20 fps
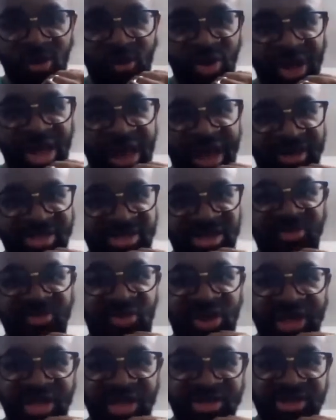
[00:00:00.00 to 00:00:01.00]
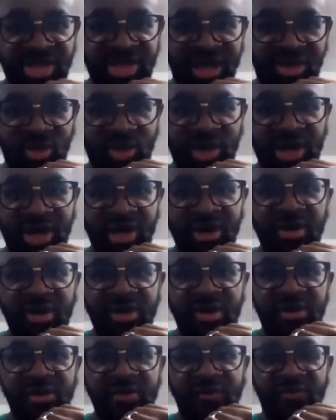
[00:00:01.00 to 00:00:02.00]
we had some things that were
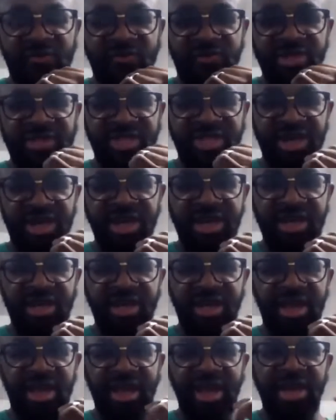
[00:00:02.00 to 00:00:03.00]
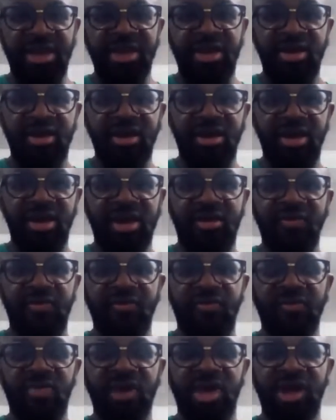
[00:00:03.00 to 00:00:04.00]
physically in
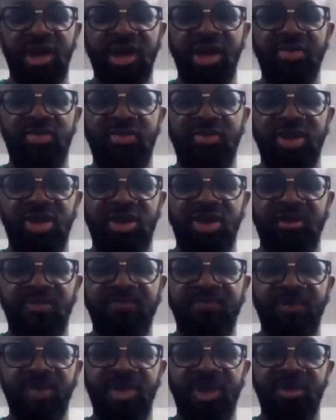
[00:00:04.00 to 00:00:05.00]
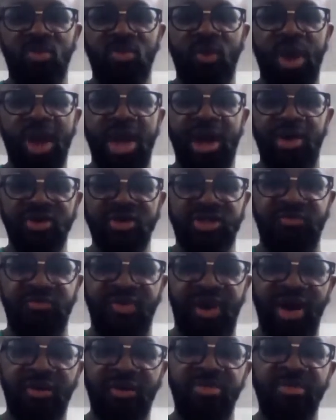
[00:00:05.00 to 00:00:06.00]
the warehouse
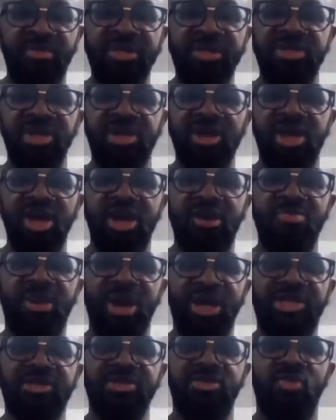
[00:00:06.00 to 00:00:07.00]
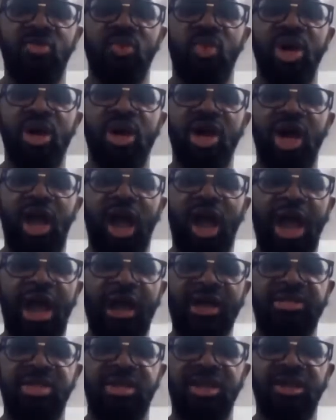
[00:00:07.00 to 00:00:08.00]
environment, but were
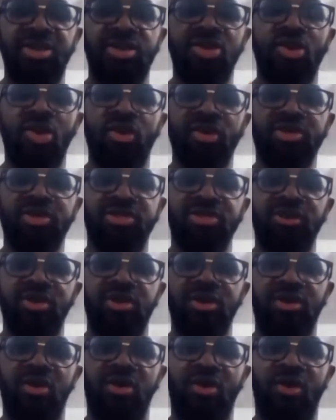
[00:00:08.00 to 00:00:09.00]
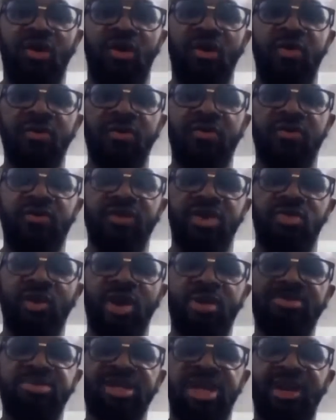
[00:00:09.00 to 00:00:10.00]
actually not on the
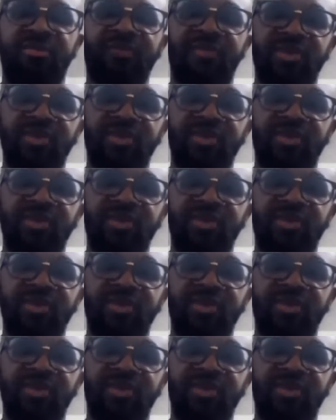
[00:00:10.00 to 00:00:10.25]
website